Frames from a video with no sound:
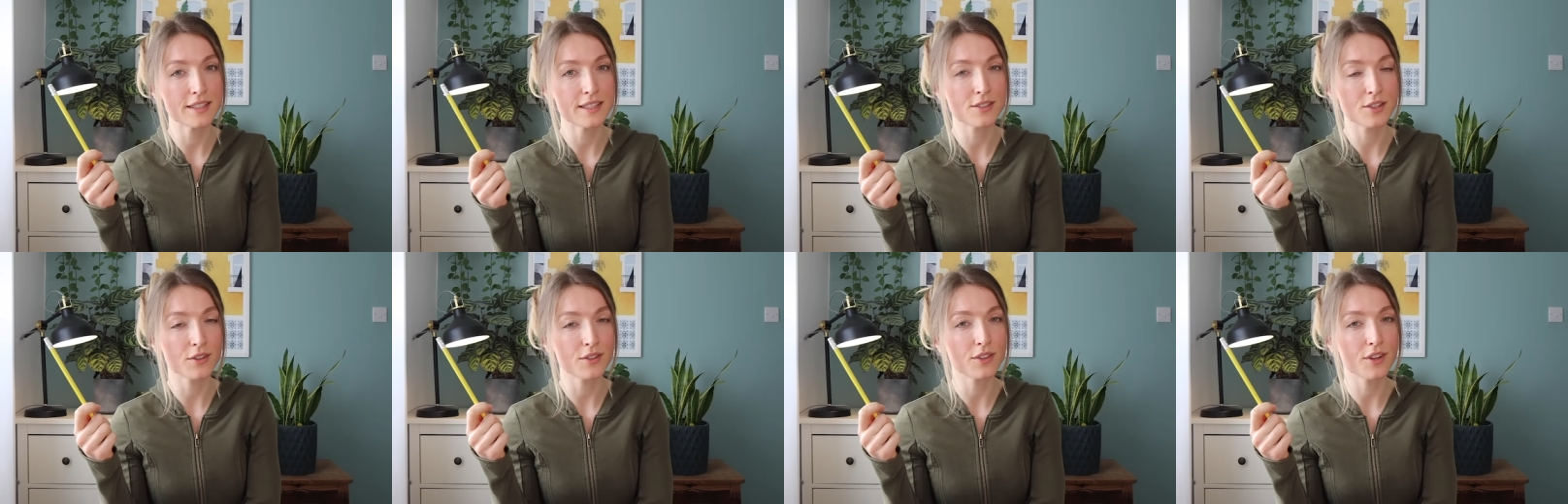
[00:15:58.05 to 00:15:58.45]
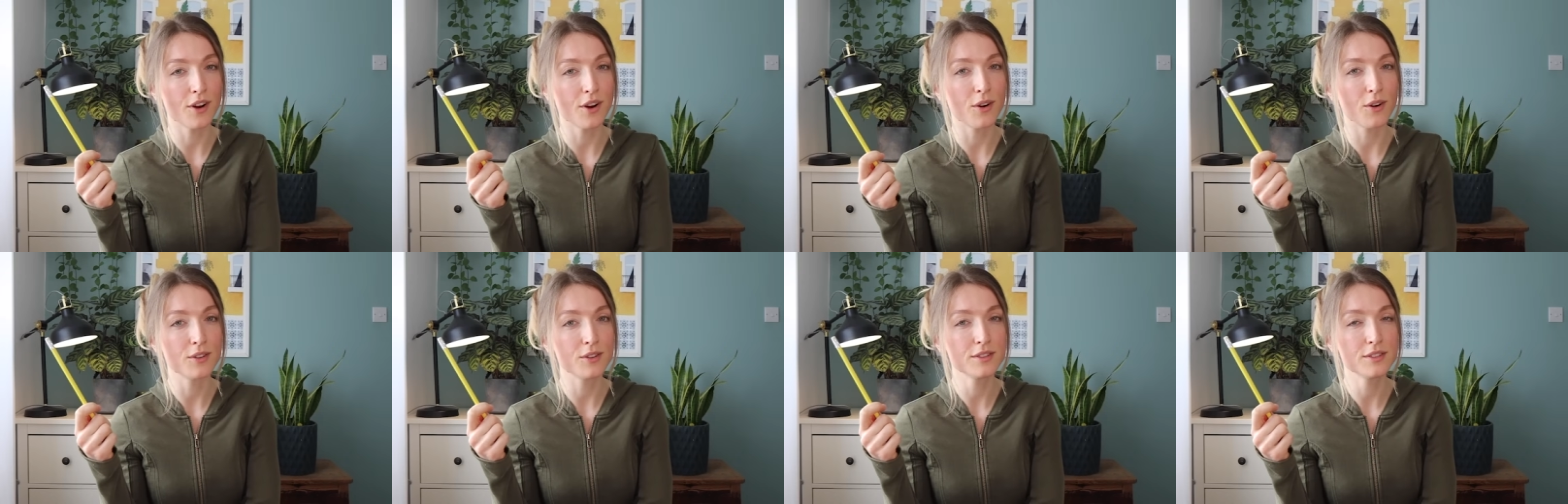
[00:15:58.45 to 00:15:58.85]
is on
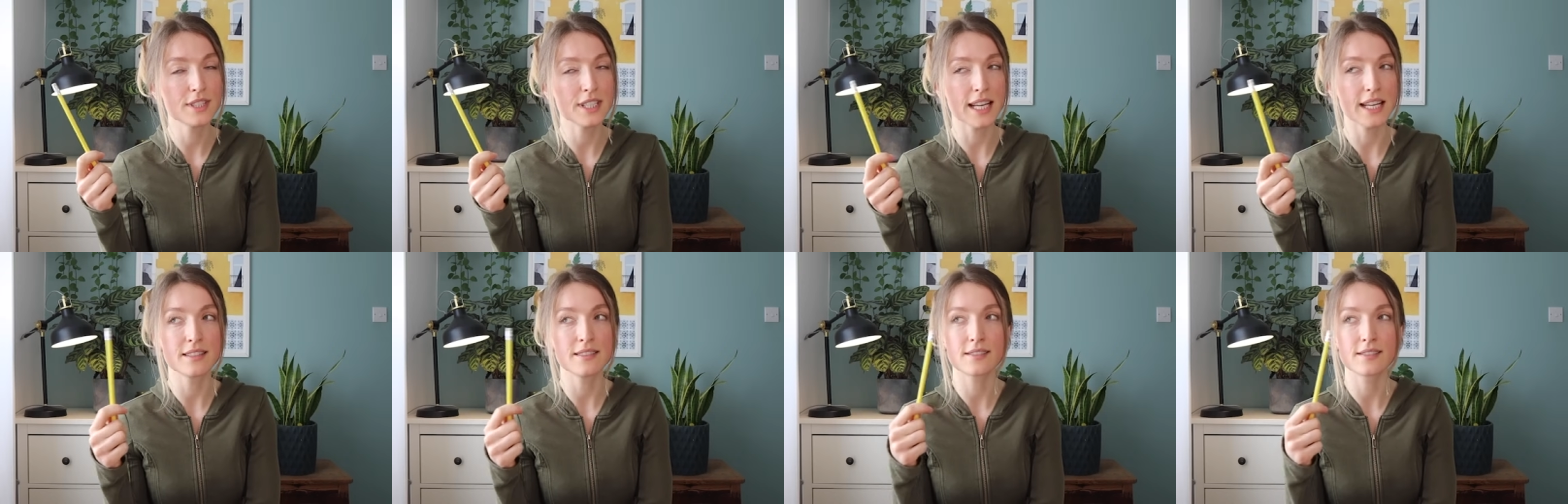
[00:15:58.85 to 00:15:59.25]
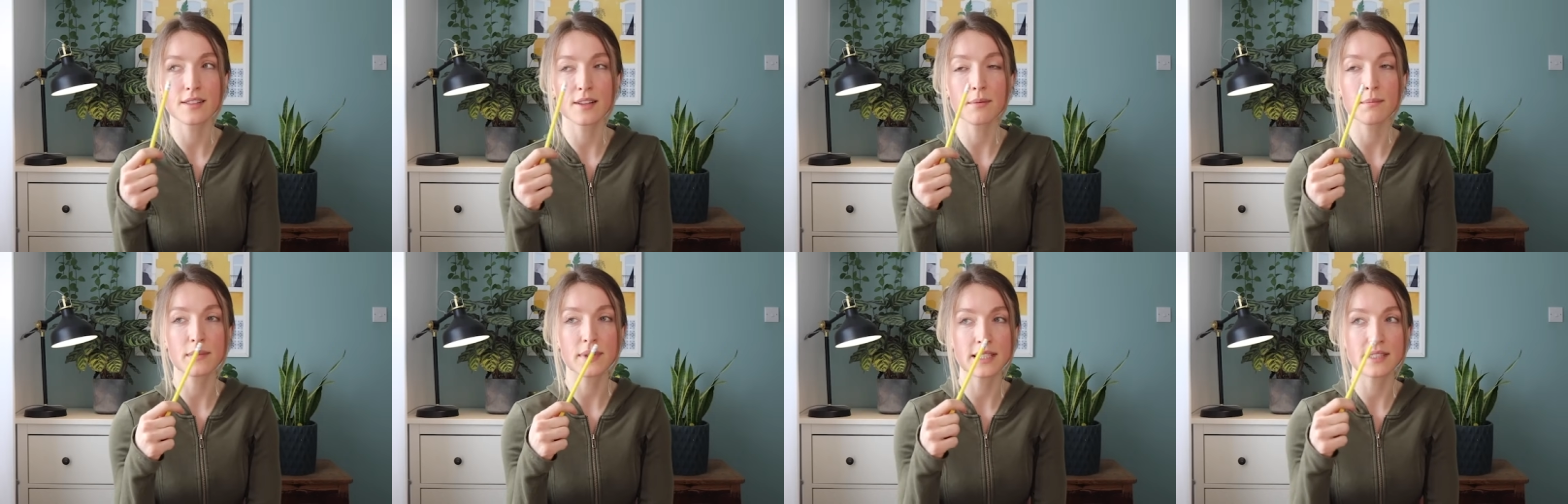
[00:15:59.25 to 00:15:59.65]
hold in
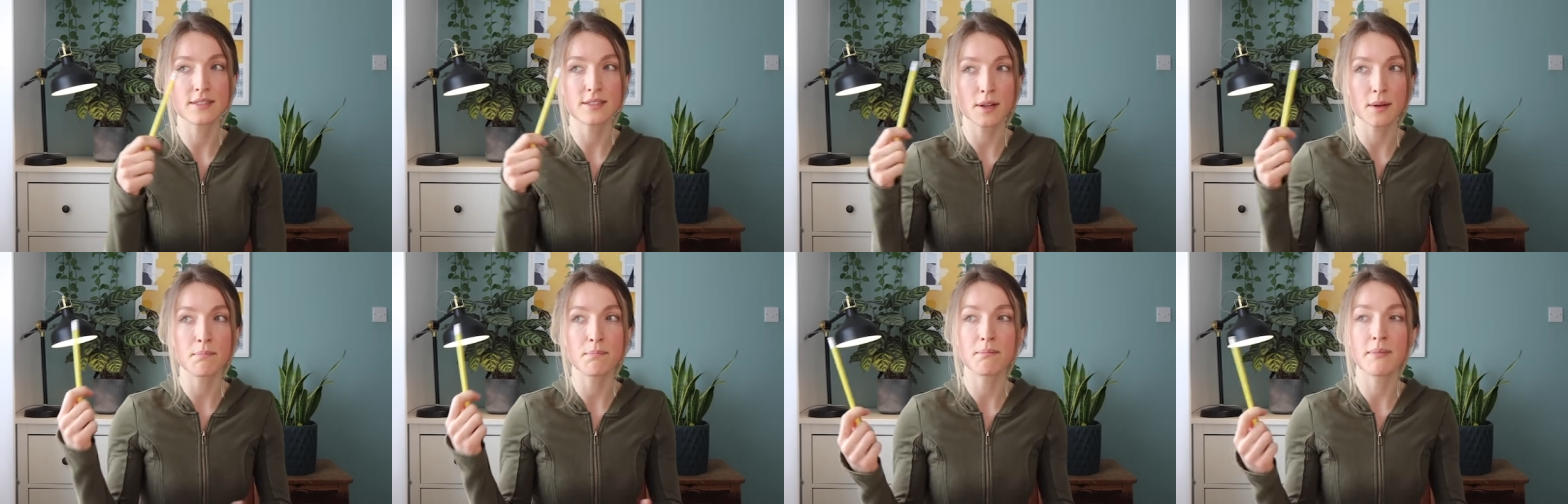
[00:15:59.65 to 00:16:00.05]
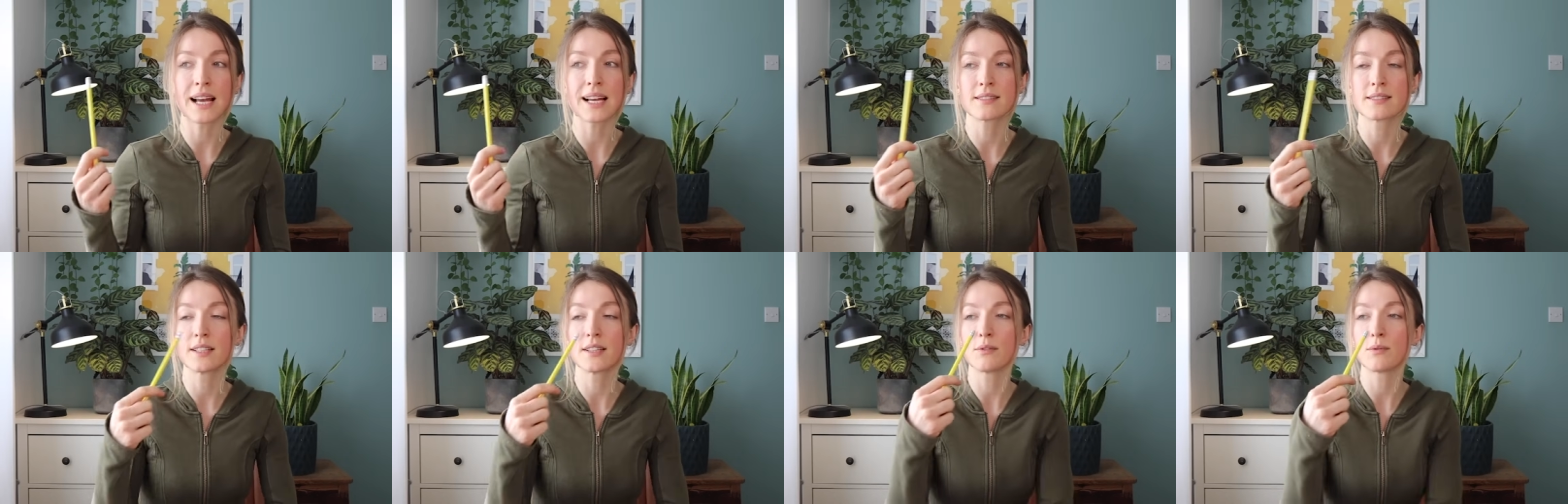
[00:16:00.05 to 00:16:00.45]
some in some
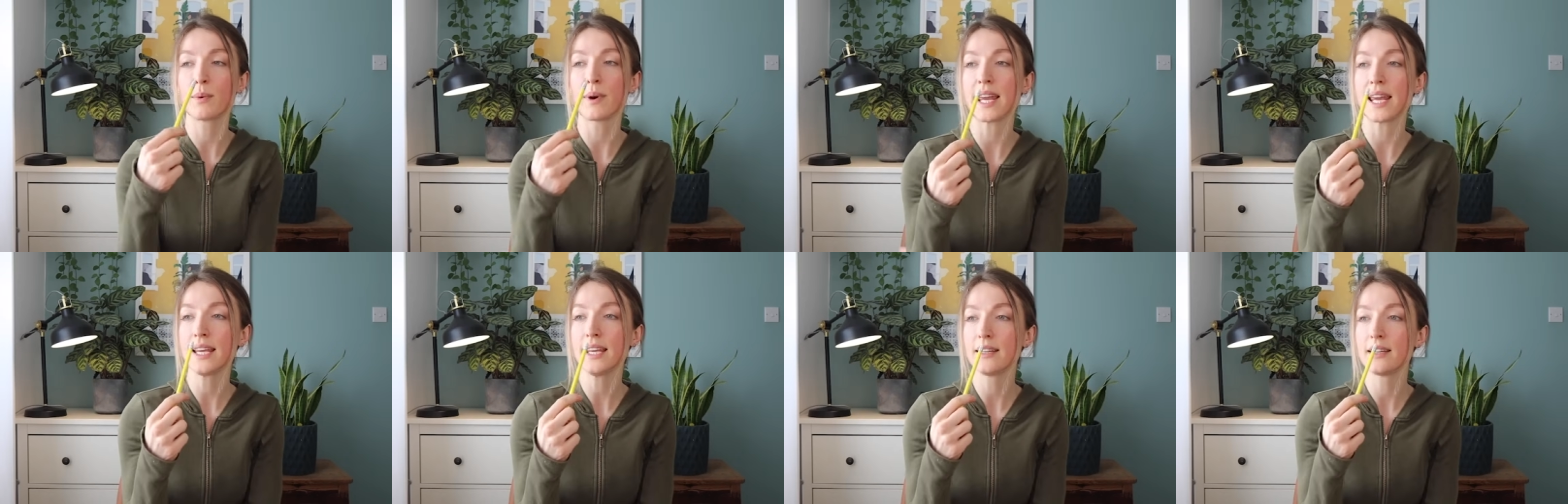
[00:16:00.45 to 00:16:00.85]
massive way